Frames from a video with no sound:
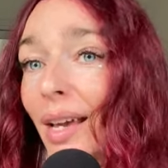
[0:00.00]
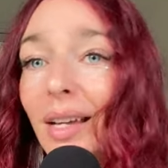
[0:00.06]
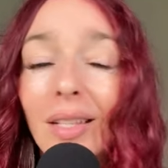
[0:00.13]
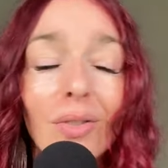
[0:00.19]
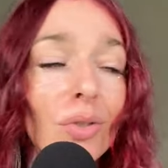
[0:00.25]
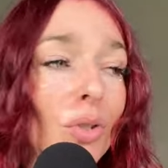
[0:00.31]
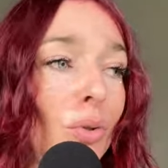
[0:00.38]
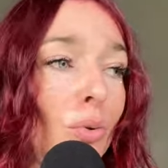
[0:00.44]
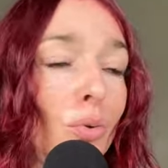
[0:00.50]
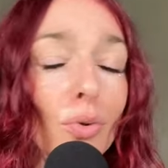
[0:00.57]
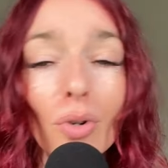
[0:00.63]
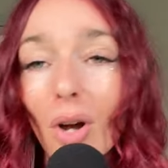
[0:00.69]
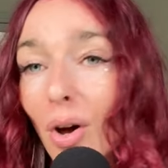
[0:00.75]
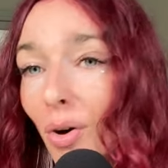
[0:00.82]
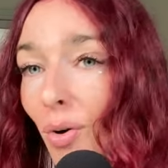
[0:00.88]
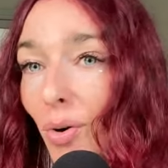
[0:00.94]
and to
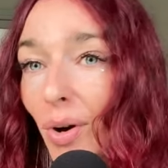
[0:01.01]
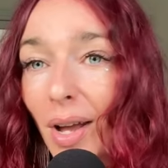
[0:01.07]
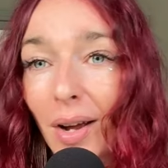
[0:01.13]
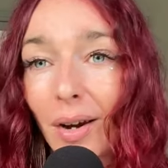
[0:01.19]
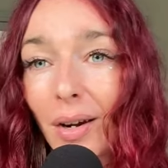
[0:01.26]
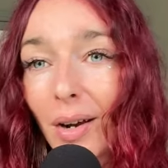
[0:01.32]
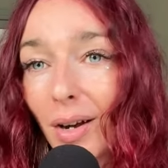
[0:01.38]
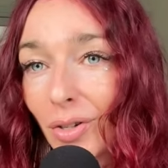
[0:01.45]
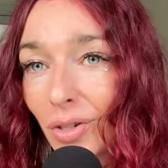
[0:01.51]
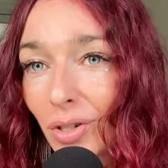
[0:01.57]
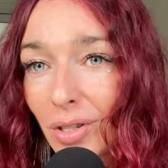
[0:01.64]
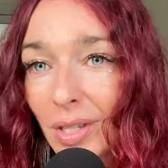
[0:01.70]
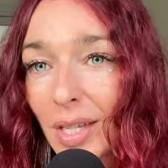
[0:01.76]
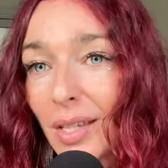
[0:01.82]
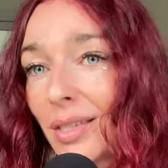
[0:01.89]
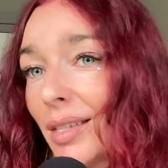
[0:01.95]
grow our
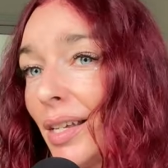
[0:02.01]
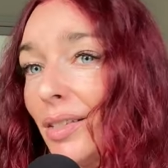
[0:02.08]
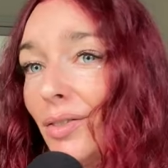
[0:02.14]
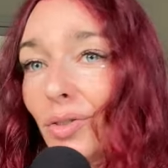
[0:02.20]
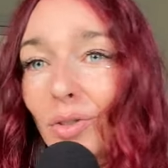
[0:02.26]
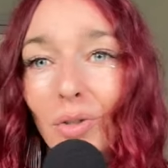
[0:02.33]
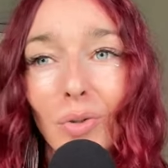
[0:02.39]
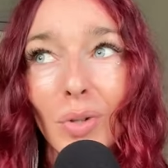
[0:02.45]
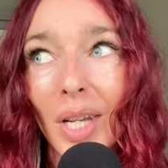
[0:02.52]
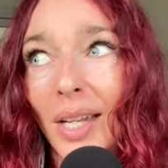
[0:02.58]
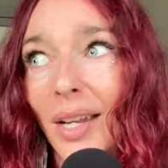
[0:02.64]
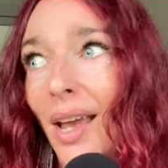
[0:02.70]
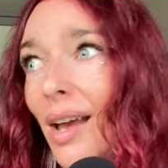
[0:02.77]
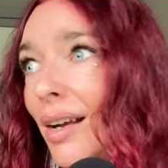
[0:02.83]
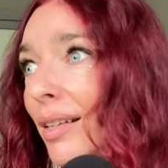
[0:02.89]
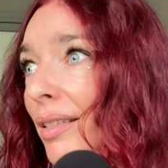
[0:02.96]
consciousness and to
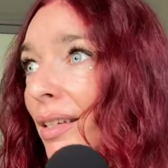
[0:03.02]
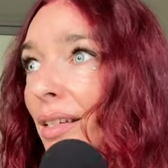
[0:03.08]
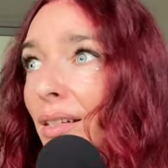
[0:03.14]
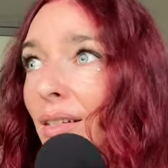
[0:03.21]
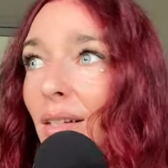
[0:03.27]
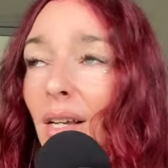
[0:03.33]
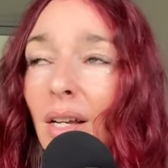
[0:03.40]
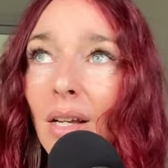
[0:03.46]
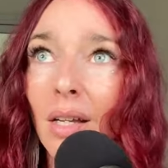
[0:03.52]
connect and